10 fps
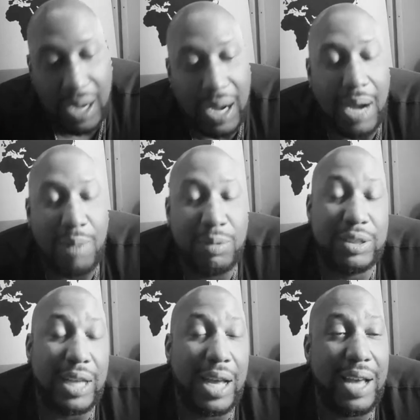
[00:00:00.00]
I was
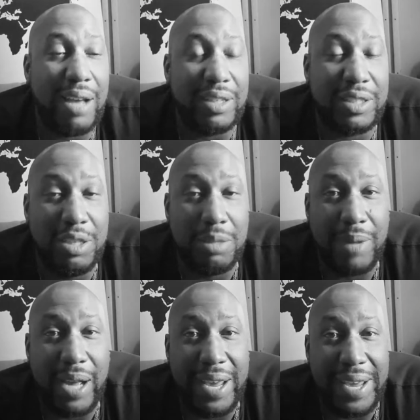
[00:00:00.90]
taught how to cook
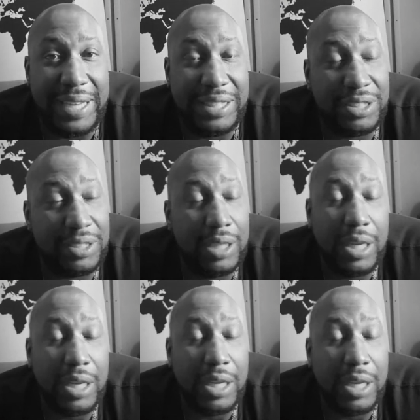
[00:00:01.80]
by an Asian,
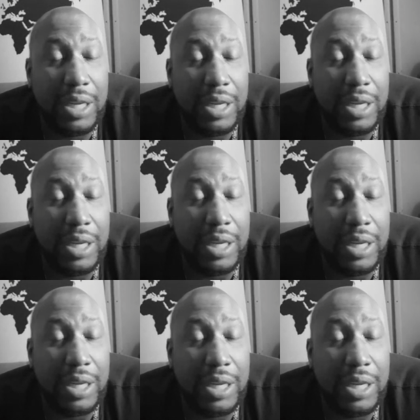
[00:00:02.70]
and I was also
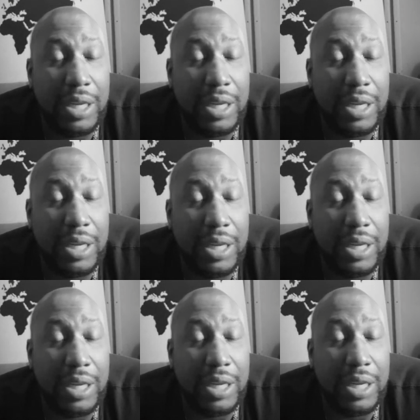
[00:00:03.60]
taught how to cook
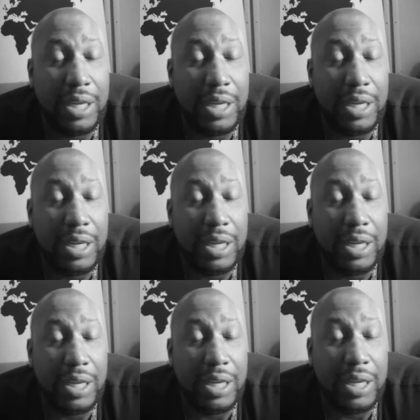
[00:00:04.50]
by a Paisa
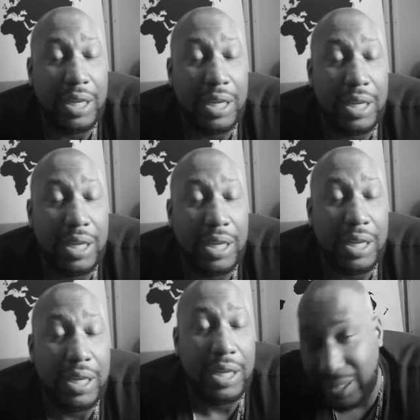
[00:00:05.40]
too. So a
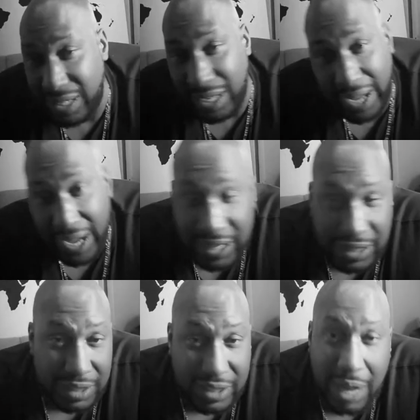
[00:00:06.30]
Mexican and an
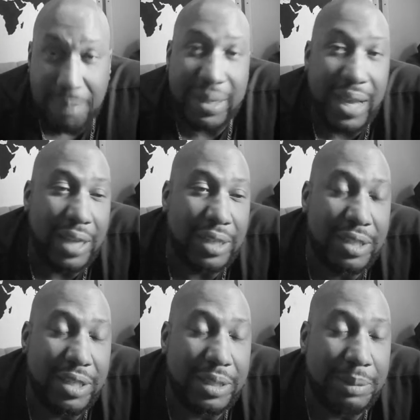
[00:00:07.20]
Asian taught me how to
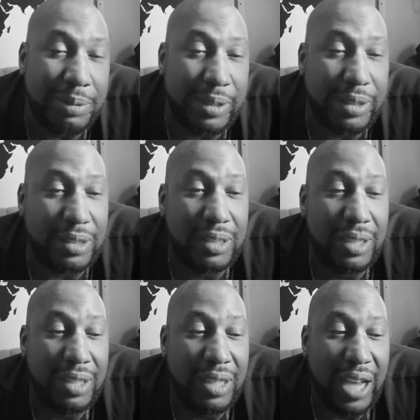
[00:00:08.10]
cook in prison.
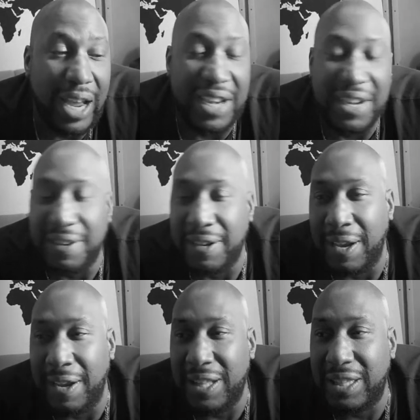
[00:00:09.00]
And
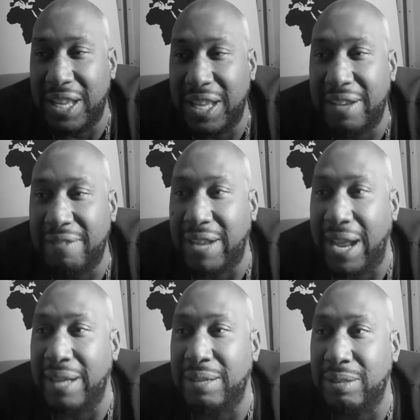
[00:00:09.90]
anything
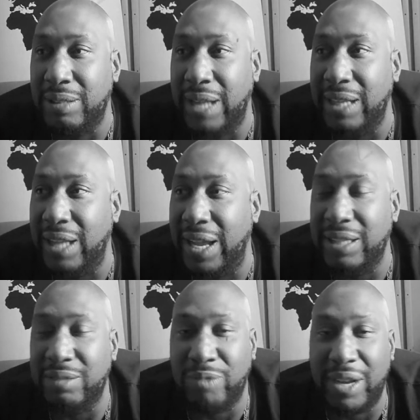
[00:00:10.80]
that like
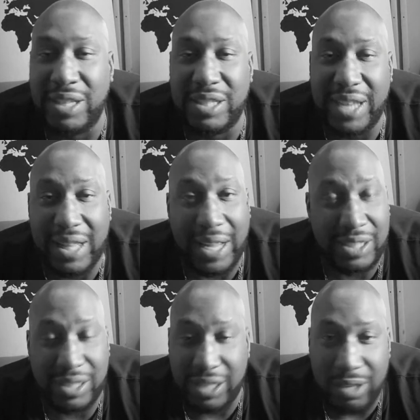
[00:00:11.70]
resonate like
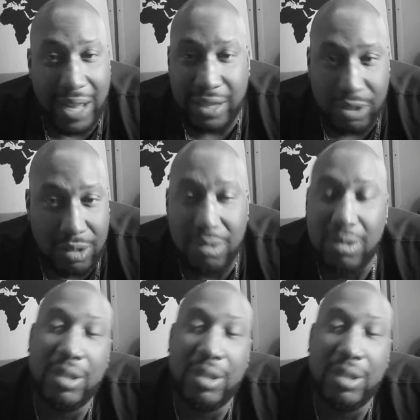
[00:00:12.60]
still I do